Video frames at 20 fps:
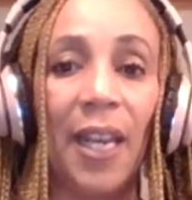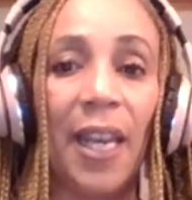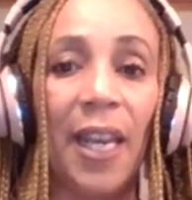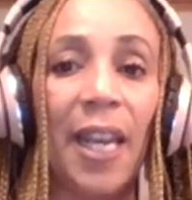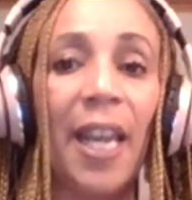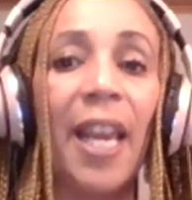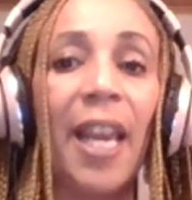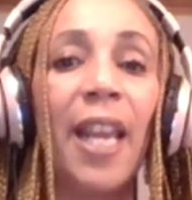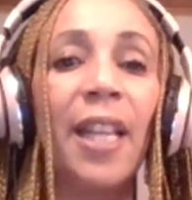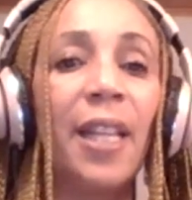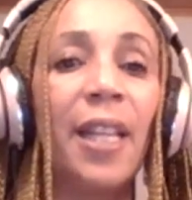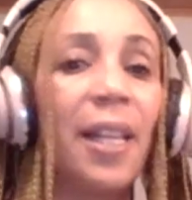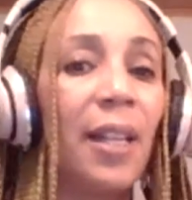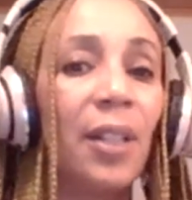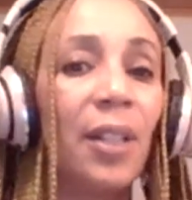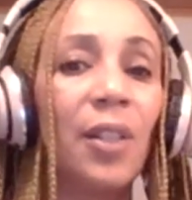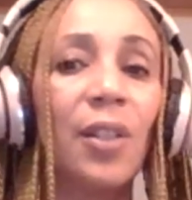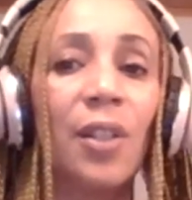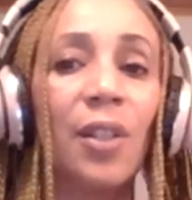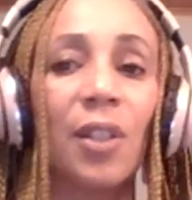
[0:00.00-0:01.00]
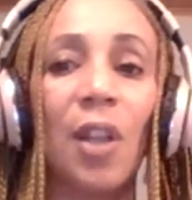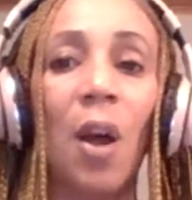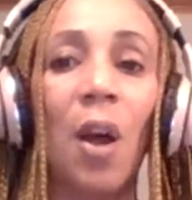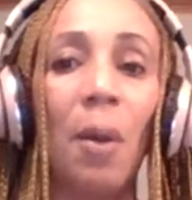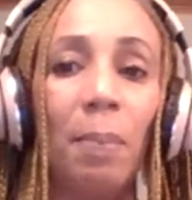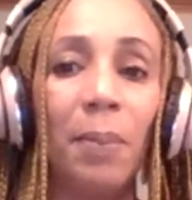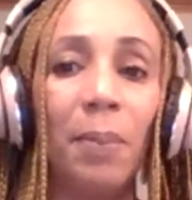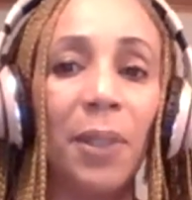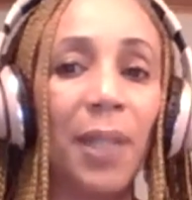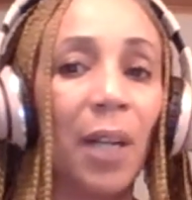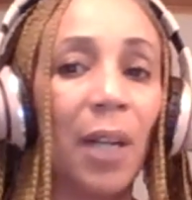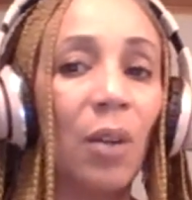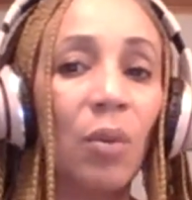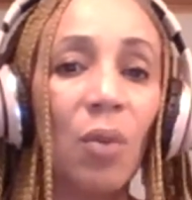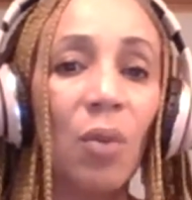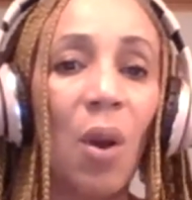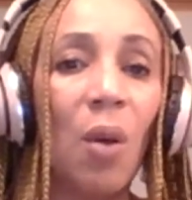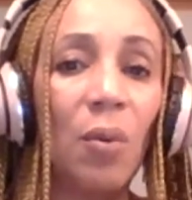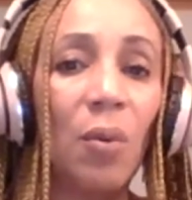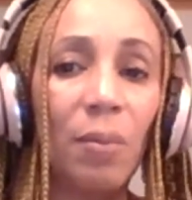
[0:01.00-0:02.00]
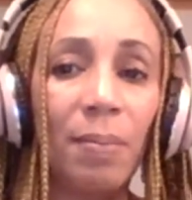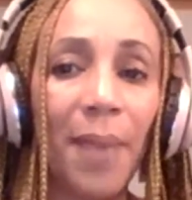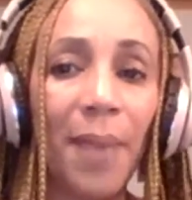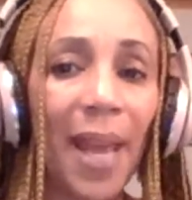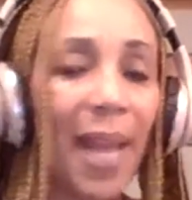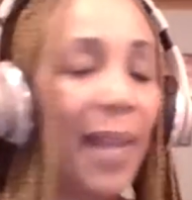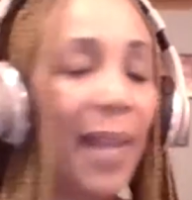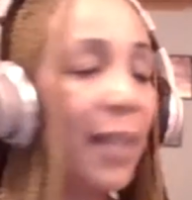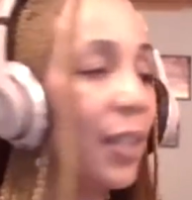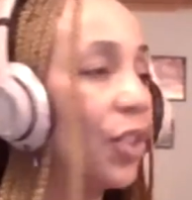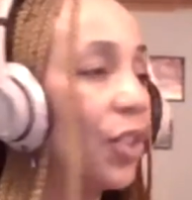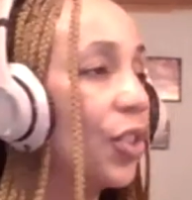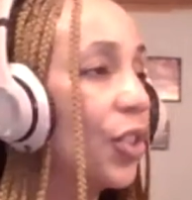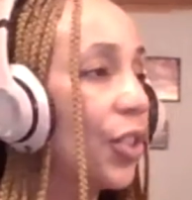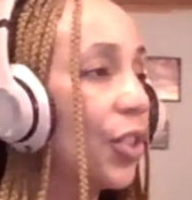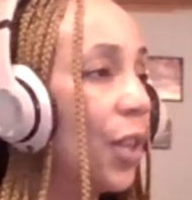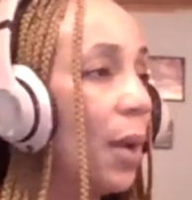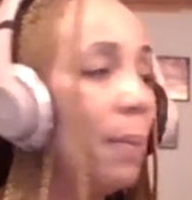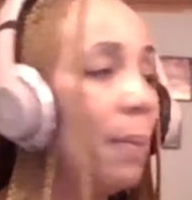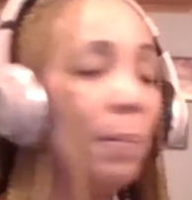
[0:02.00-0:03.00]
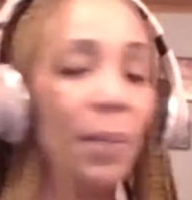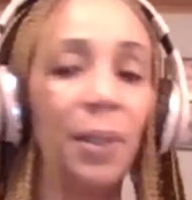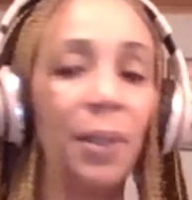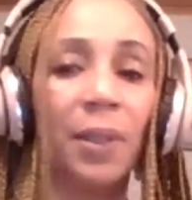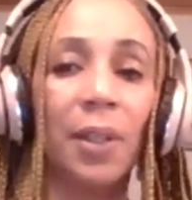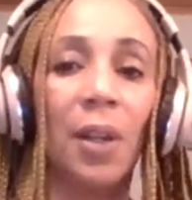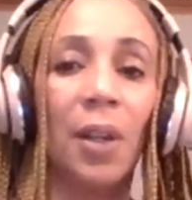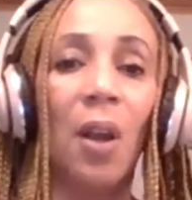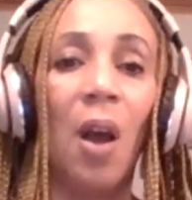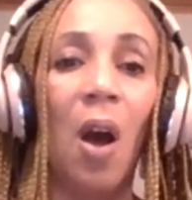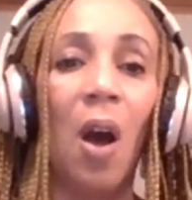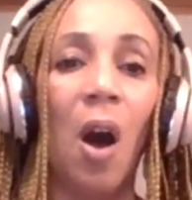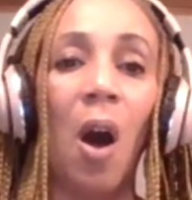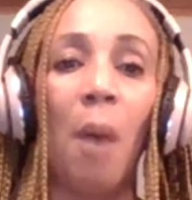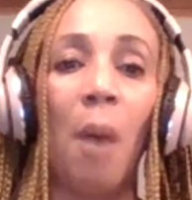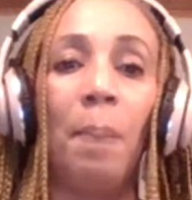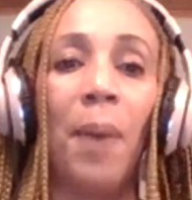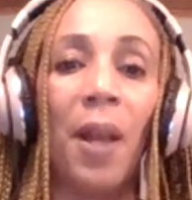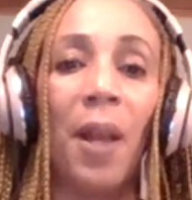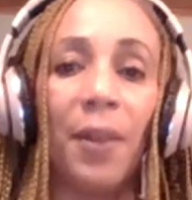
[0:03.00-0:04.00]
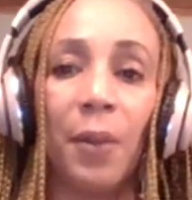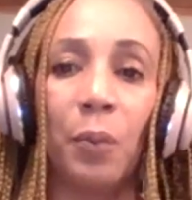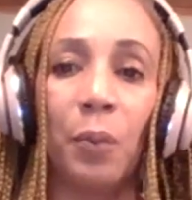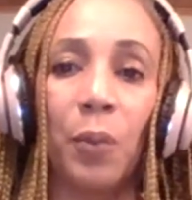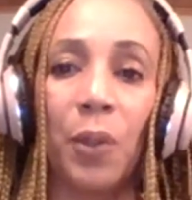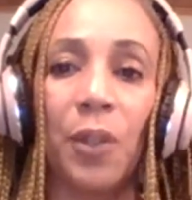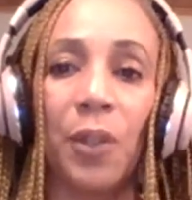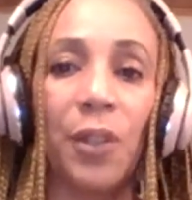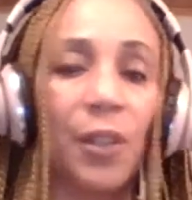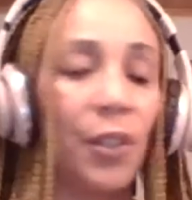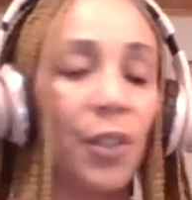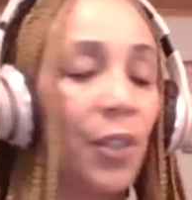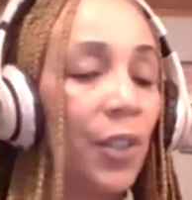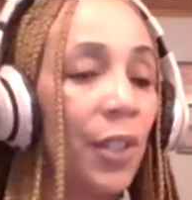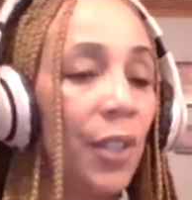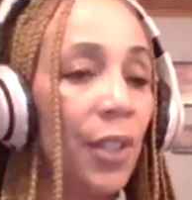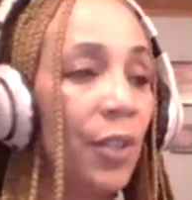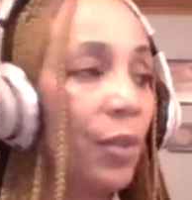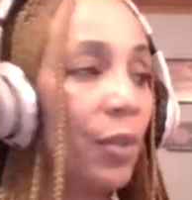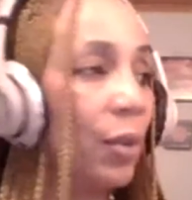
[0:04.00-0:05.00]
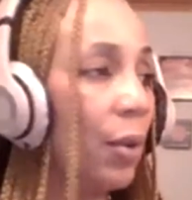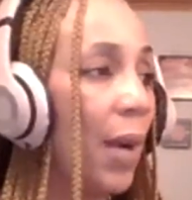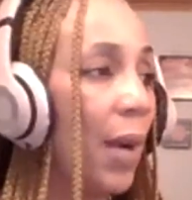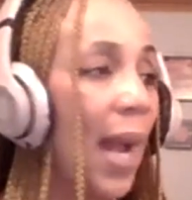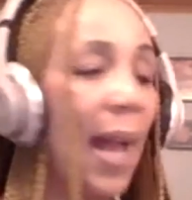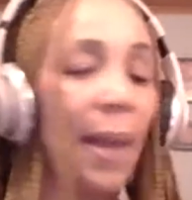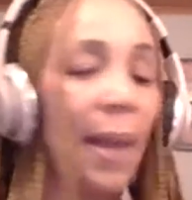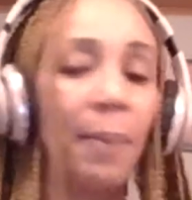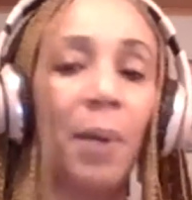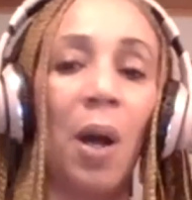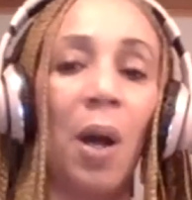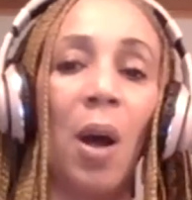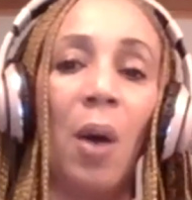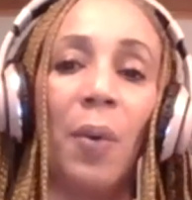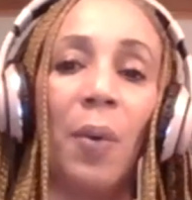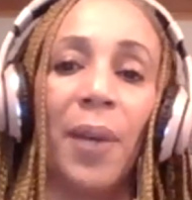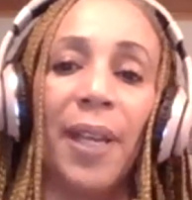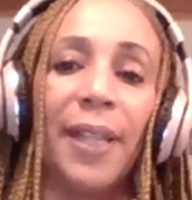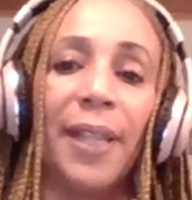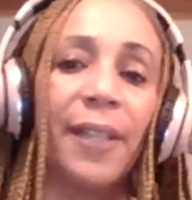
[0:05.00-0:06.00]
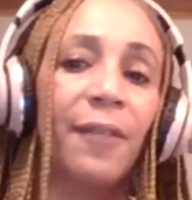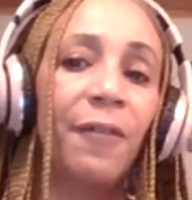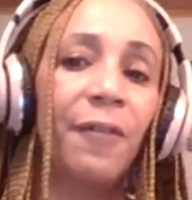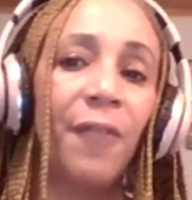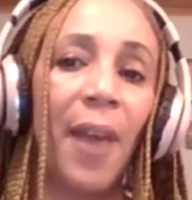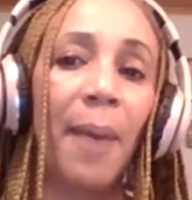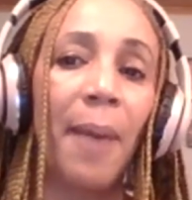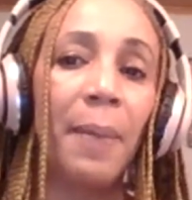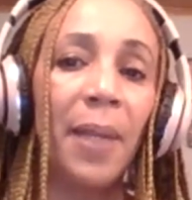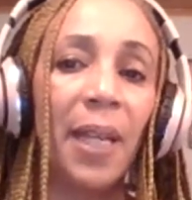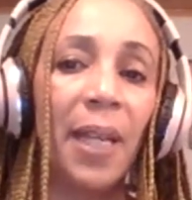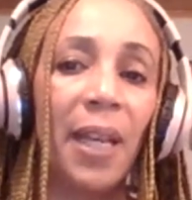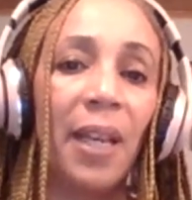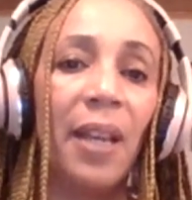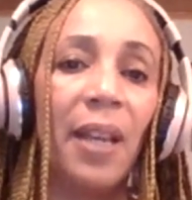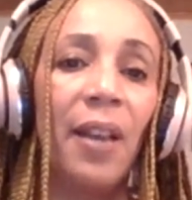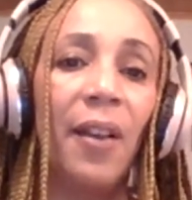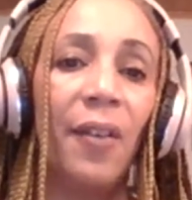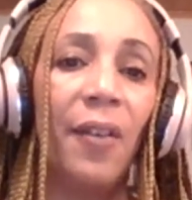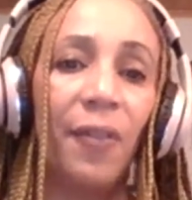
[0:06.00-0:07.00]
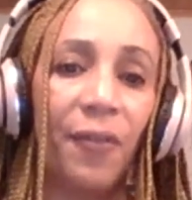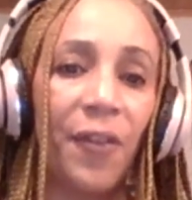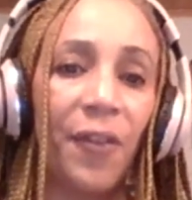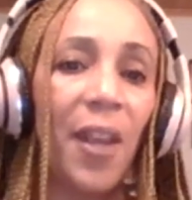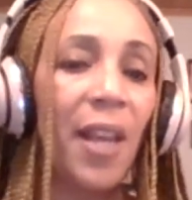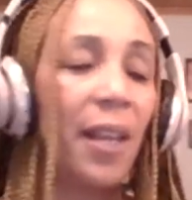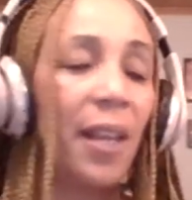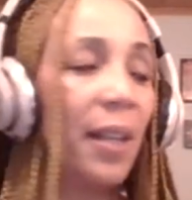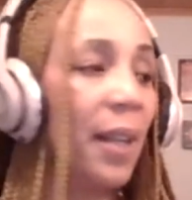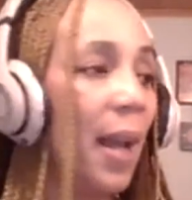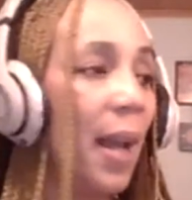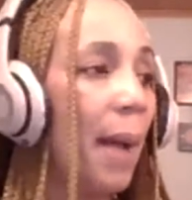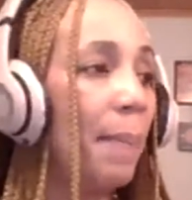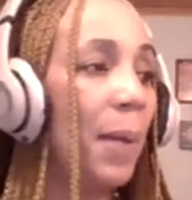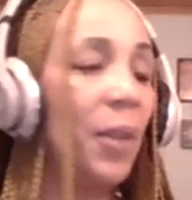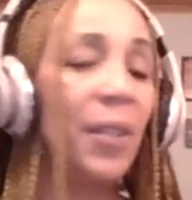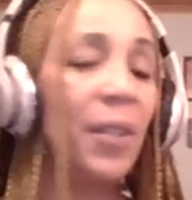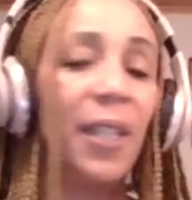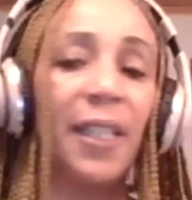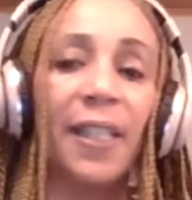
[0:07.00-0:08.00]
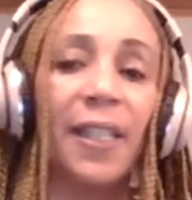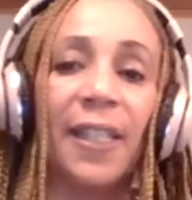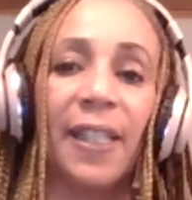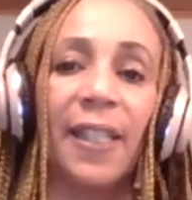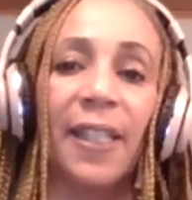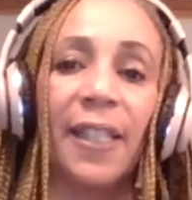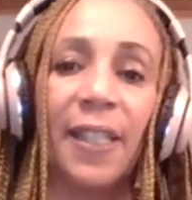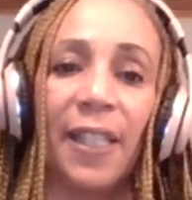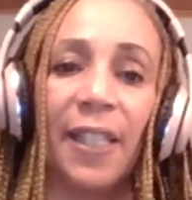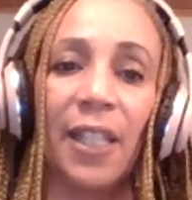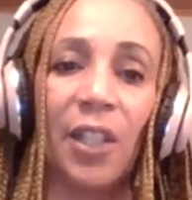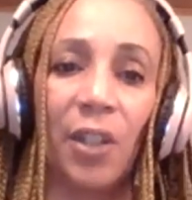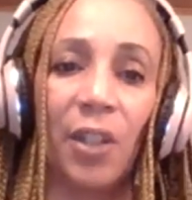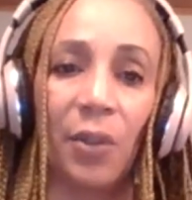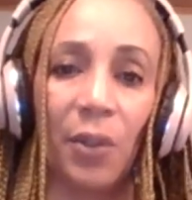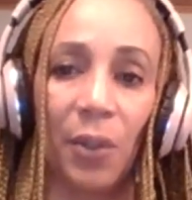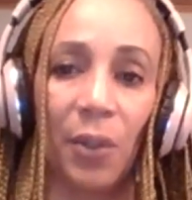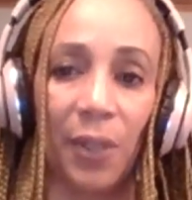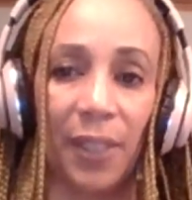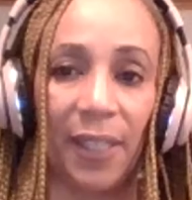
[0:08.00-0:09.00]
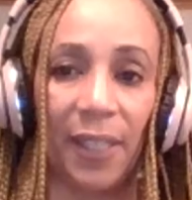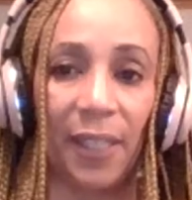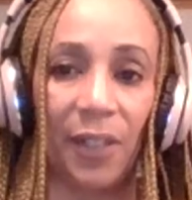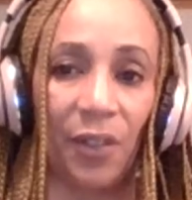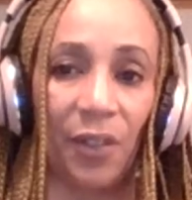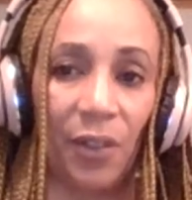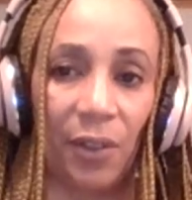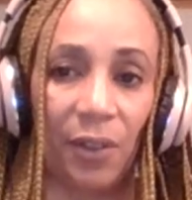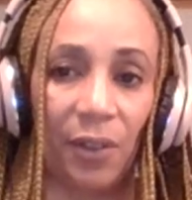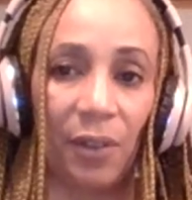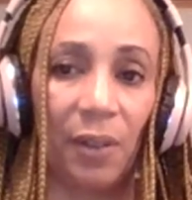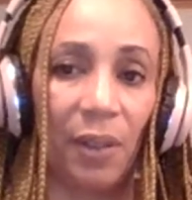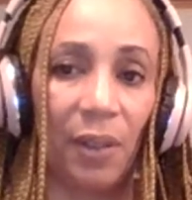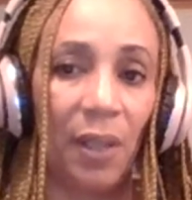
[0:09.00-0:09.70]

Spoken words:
He stumbled, a grown man stumbled upon the words to describe how his family feel about his 16-year-old sister.